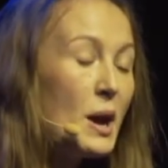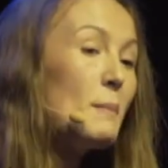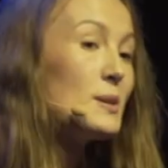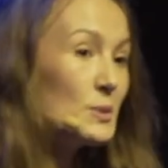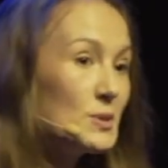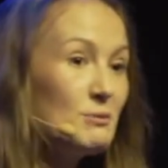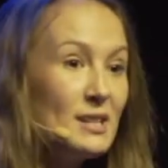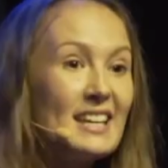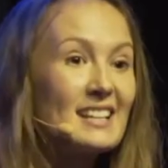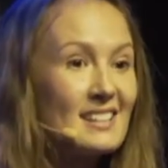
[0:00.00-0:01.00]
But it's also
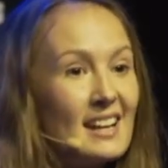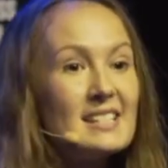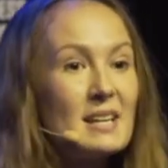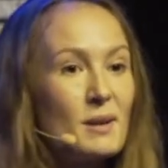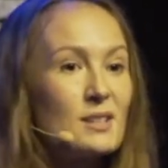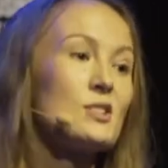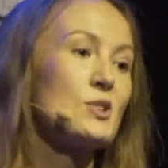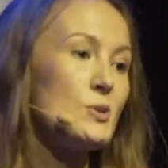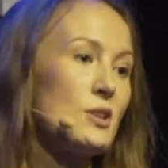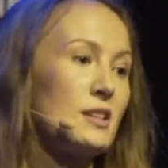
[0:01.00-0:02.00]
really exciting because it
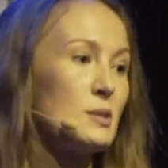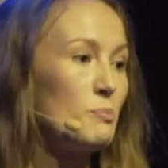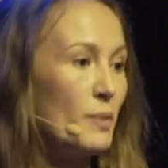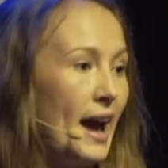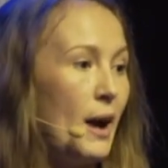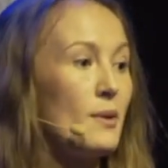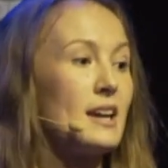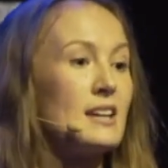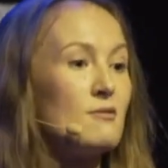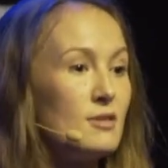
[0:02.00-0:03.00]
shows that there's power
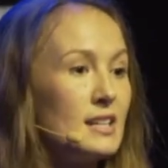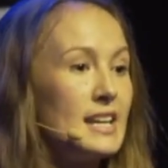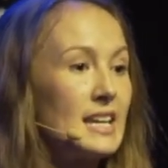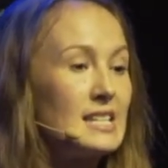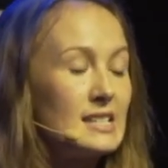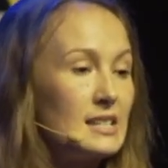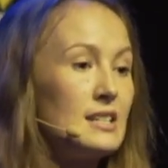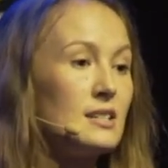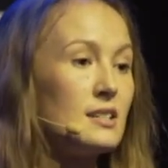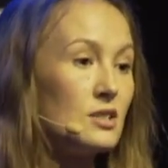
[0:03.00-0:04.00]
in really
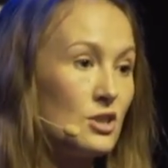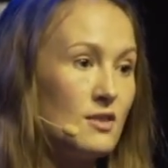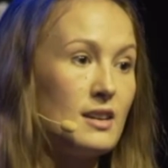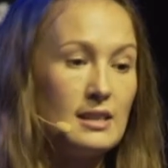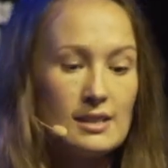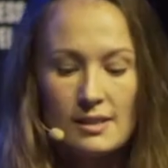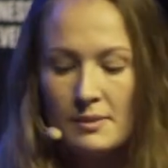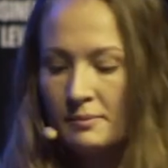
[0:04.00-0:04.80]
considered service.